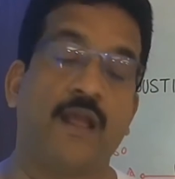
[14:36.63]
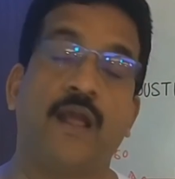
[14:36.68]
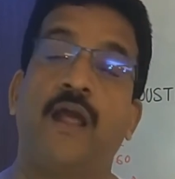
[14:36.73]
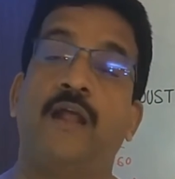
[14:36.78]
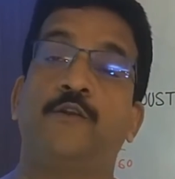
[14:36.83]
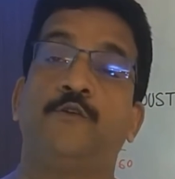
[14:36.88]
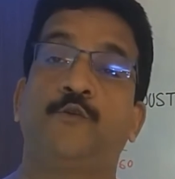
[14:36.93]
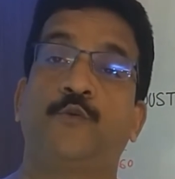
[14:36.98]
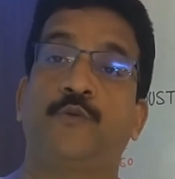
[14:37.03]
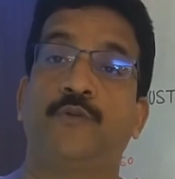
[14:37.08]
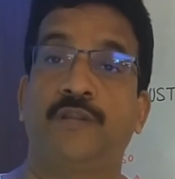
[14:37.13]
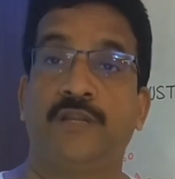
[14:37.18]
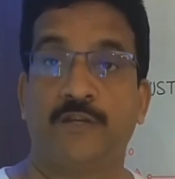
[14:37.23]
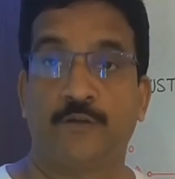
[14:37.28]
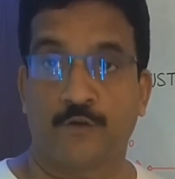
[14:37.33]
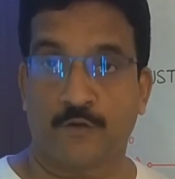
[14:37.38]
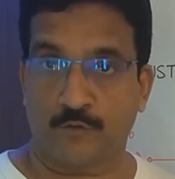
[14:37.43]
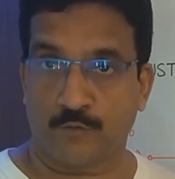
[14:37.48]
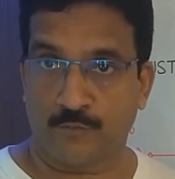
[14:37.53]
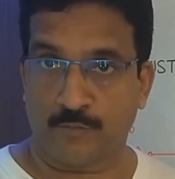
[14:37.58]
Do you
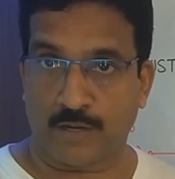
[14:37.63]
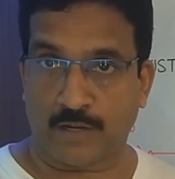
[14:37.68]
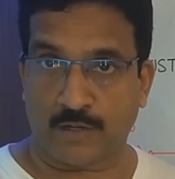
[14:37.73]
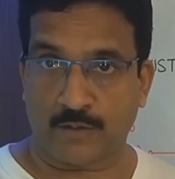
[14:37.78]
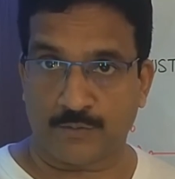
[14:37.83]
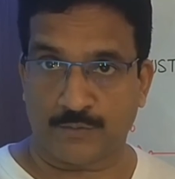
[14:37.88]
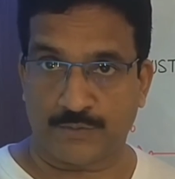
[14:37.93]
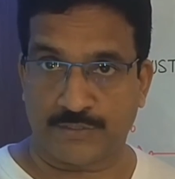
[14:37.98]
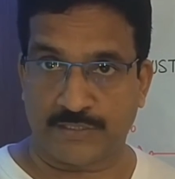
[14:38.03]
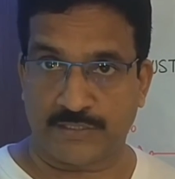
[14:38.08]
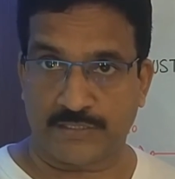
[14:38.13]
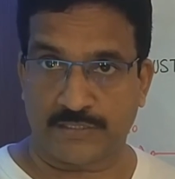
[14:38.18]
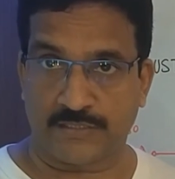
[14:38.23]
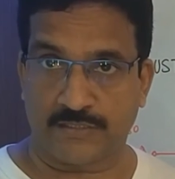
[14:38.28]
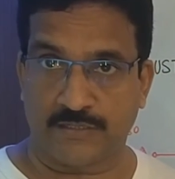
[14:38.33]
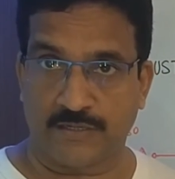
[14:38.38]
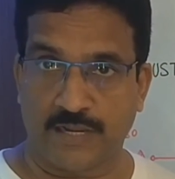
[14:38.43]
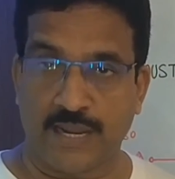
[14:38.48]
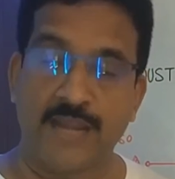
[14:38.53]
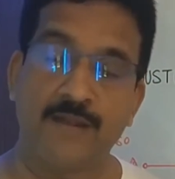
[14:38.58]
need room
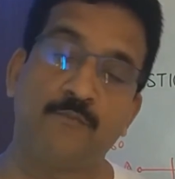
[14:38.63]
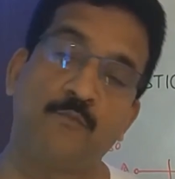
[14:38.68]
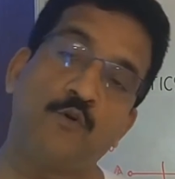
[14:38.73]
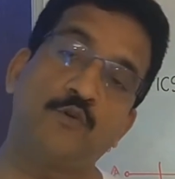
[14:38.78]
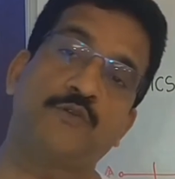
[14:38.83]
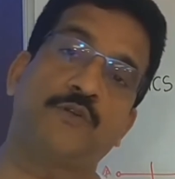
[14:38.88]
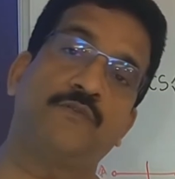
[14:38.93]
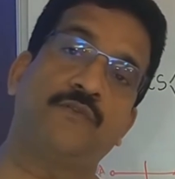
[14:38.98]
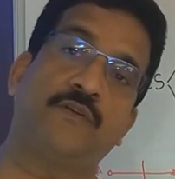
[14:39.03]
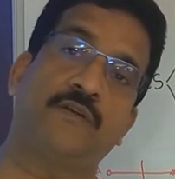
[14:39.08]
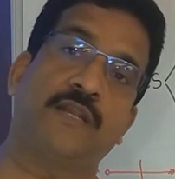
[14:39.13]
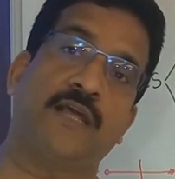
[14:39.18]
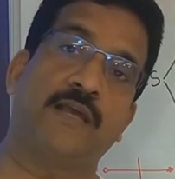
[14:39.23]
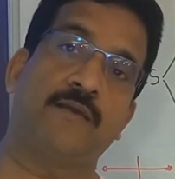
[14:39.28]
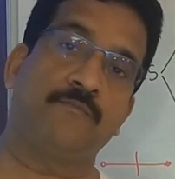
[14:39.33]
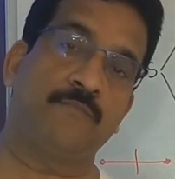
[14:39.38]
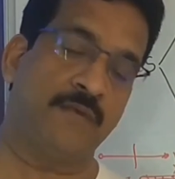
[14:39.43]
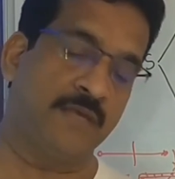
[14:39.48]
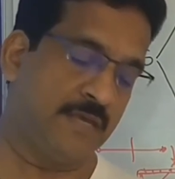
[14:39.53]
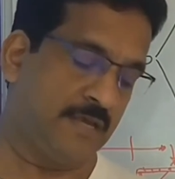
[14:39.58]
acoustics? And most of the
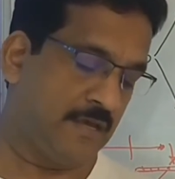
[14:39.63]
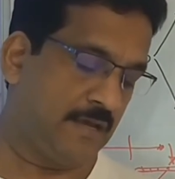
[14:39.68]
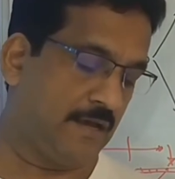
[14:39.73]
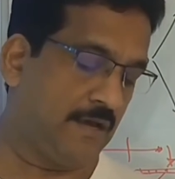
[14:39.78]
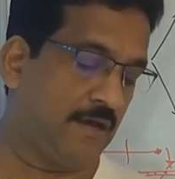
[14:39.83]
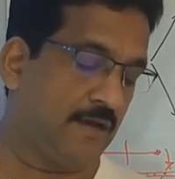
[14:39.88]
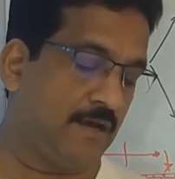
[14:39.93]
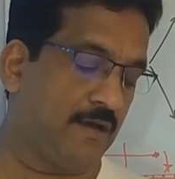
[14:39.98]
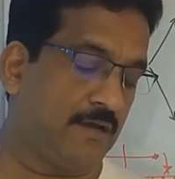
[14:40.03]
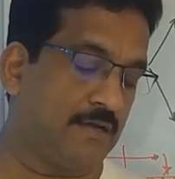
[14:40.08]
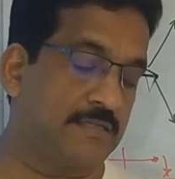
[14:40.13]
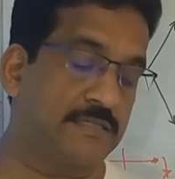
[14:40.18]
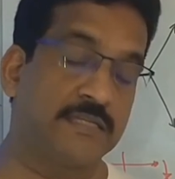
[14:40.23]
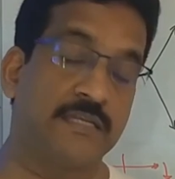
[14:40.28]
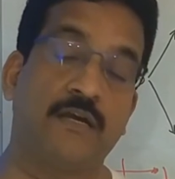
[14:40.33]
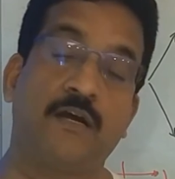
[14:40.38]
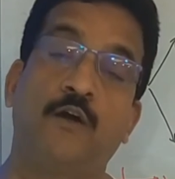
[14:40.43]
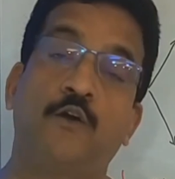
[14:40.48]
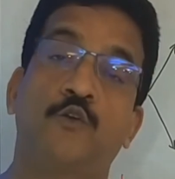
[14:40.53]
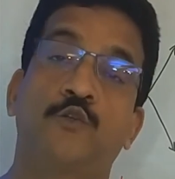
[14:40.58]
time,
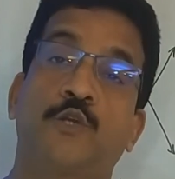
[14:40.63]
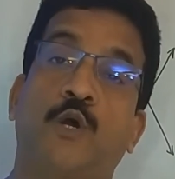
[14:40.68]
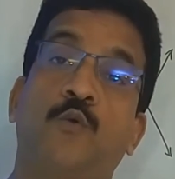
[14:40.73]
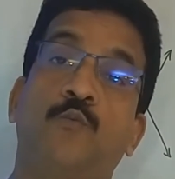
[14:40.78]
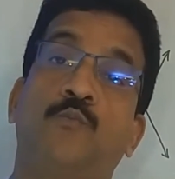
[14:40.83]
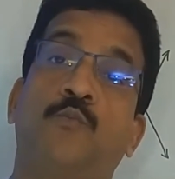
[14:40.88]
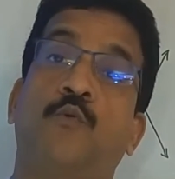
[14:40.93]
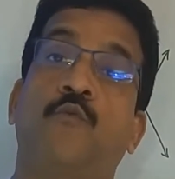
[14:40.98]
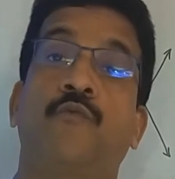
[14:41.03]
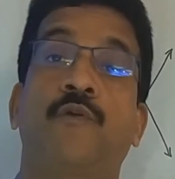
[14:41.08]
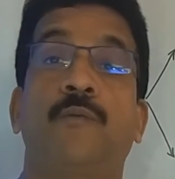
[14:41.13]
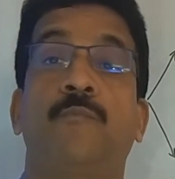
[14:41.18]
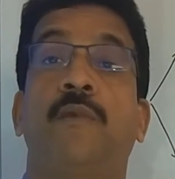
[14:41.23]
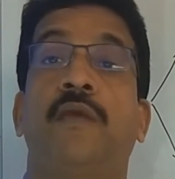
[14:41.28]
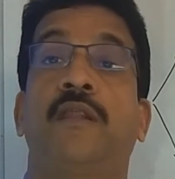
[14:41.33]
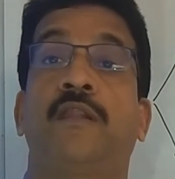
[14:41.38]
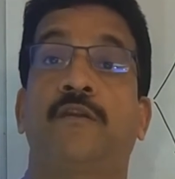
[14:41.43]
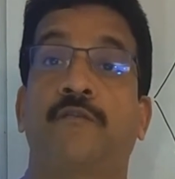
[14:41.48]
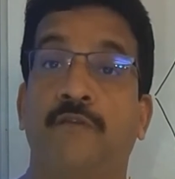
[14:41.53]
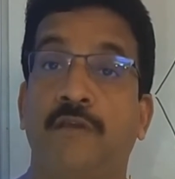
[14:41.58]
soundproofing
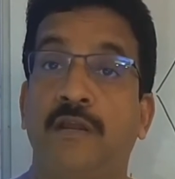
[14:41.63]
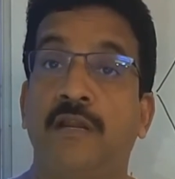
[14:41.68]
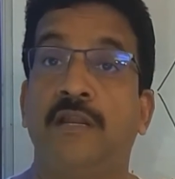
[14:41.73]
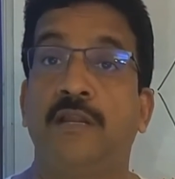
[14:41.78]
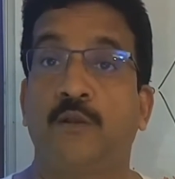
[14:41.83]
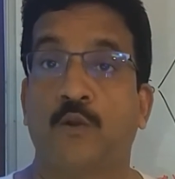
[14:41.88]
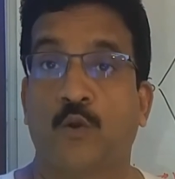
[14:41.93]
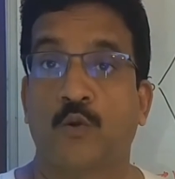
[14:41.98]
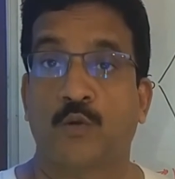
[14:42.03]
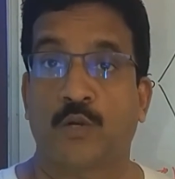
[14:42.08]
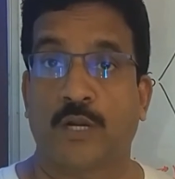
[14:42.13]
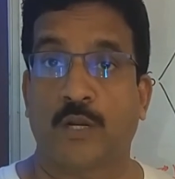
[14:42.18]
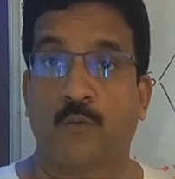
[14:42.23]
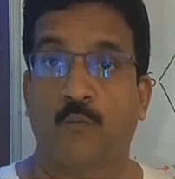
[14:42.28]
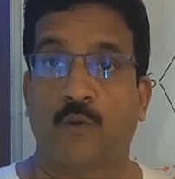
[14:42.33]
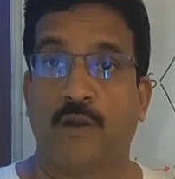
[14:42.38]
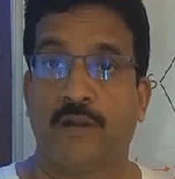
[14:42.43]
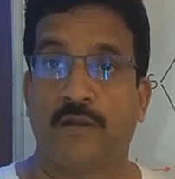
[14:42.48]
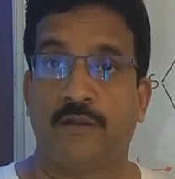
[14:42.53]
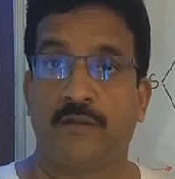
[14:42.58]
may really not
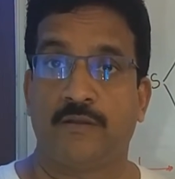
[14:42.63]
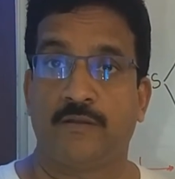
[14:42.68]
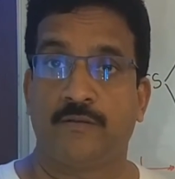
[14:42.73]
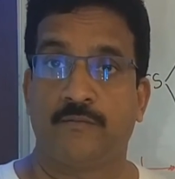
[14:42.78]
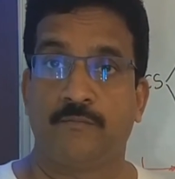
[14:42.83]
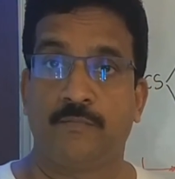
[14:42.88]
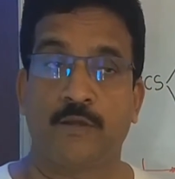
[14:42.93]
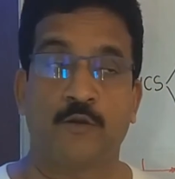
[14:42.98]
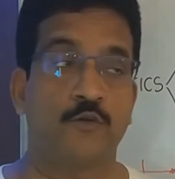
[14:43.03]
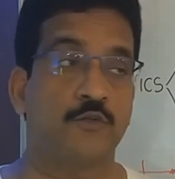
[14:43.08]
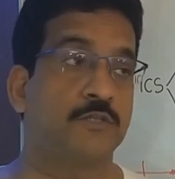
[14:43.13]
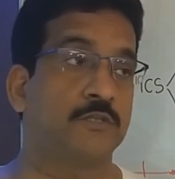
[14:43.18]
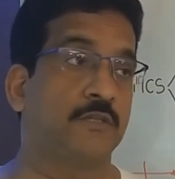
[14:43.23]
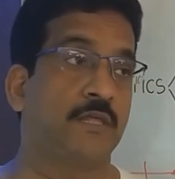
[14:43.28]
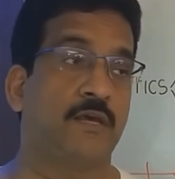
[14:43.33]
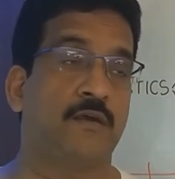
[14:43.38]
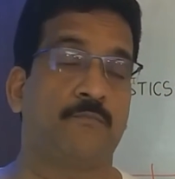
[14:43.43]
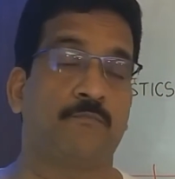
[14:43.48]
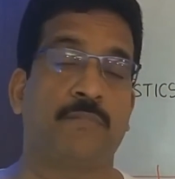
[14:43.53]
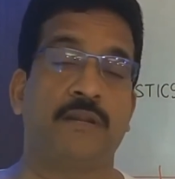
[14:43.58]
required, because
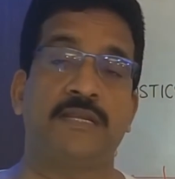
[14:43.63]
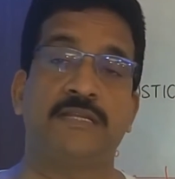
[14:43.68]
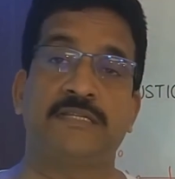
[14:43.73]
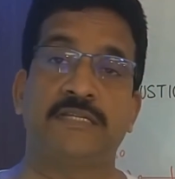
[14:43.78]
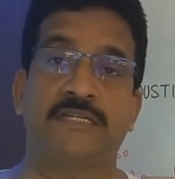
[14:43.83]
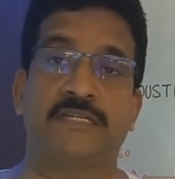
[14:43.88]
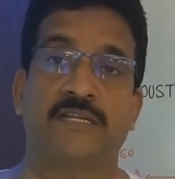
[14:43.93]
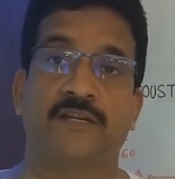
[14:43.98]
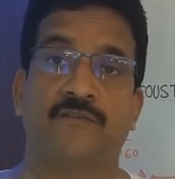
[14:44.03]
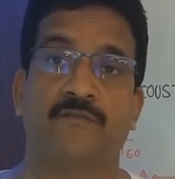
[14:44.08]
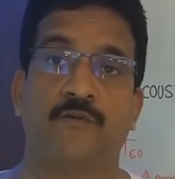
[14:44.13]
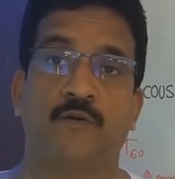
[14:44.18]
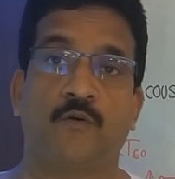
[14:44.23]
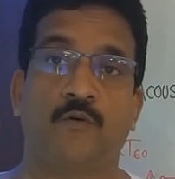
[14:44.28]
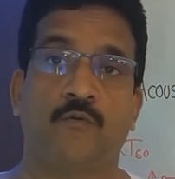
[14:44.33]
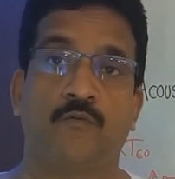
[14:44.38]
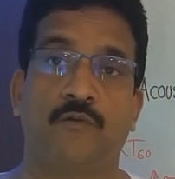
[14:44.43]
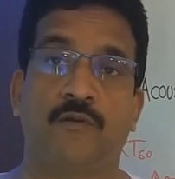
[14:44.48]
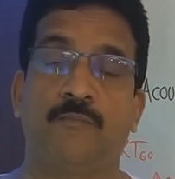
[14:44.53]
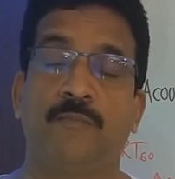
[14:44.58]
the place
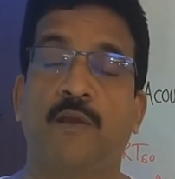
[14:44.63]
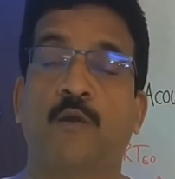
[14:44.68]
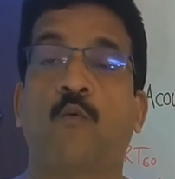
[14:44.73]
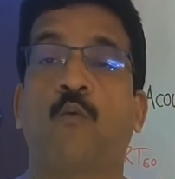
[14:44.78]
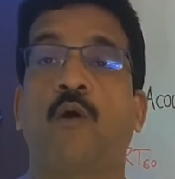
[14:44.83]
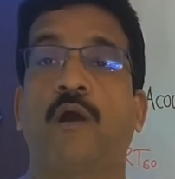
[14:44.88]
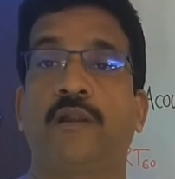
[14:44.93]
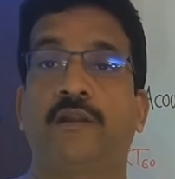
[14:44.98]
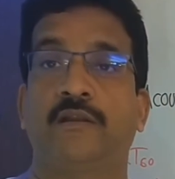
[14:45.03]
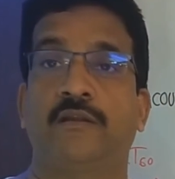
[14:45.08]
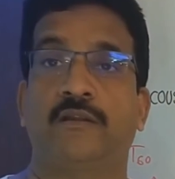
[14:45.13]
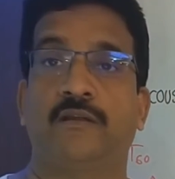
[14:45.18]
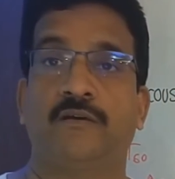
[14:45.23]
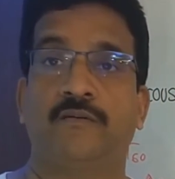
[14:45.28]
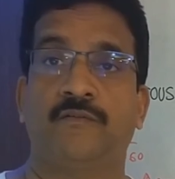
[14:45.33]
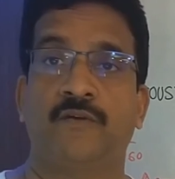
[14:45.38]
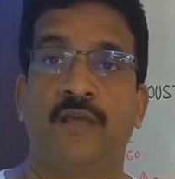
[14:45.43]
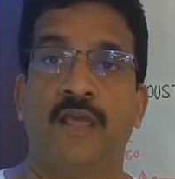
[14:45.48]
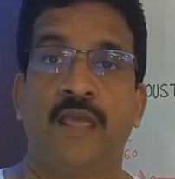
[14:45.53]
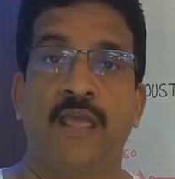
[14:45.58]
itself will be quiet
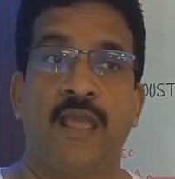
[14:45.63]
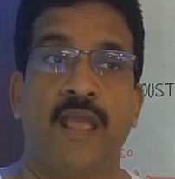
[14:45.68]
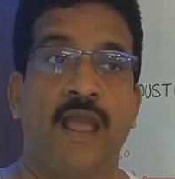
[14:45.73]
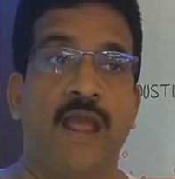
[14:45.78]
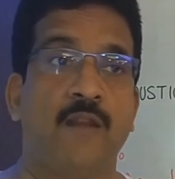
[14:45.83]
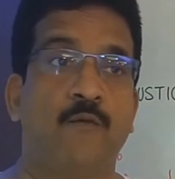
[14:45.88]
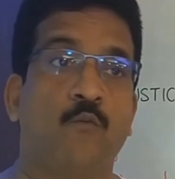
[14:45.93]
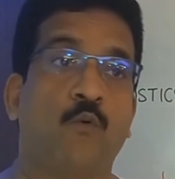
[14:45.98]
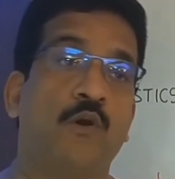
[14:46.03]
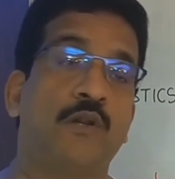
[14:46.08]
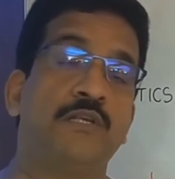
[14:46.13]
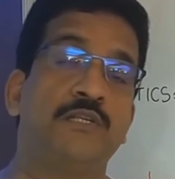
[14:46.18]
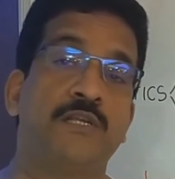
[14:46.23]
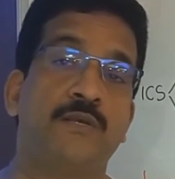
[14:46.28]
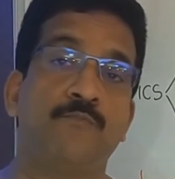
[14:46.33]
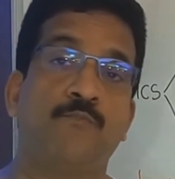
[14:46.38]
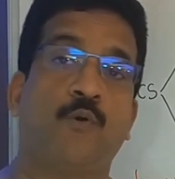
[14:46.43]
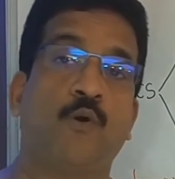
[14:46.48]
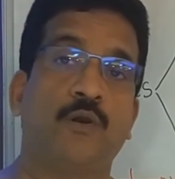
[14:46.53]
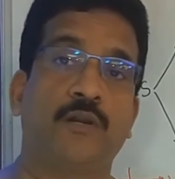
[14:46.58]
enough. And what is
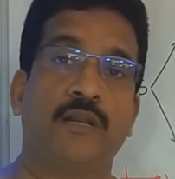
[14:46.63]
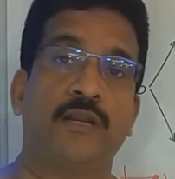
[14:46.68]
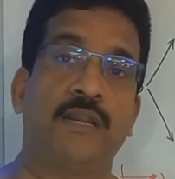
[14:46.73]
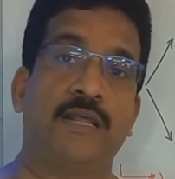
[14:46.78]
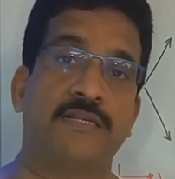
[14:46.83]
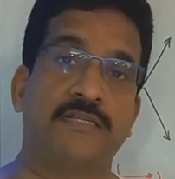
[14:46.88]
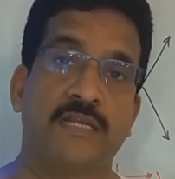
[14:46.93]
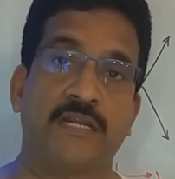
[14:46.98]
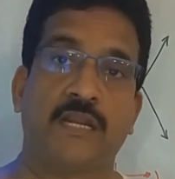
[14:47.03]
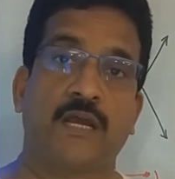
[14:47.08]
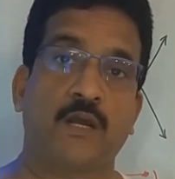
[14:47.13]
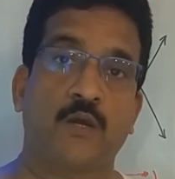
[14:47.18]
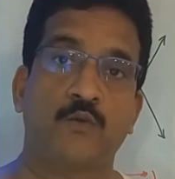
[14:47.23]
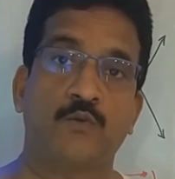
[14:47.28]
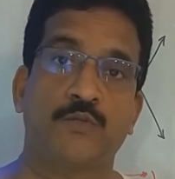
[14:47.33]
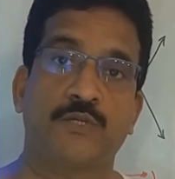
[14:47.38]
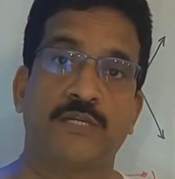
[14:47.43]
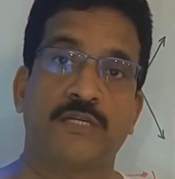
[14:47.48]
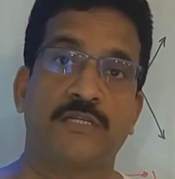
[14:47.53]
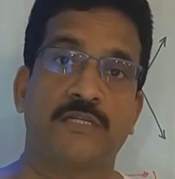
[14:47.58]
important as an
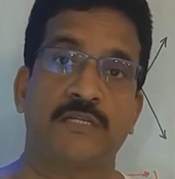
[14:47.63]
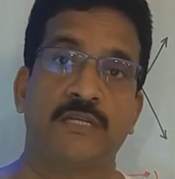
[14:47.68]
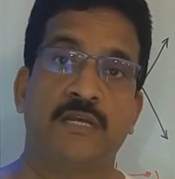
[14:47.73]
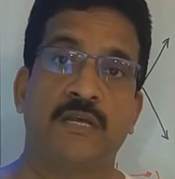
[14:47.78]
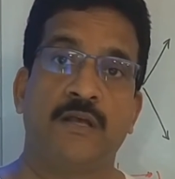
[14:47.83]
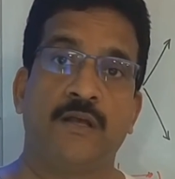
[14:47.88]
acoustics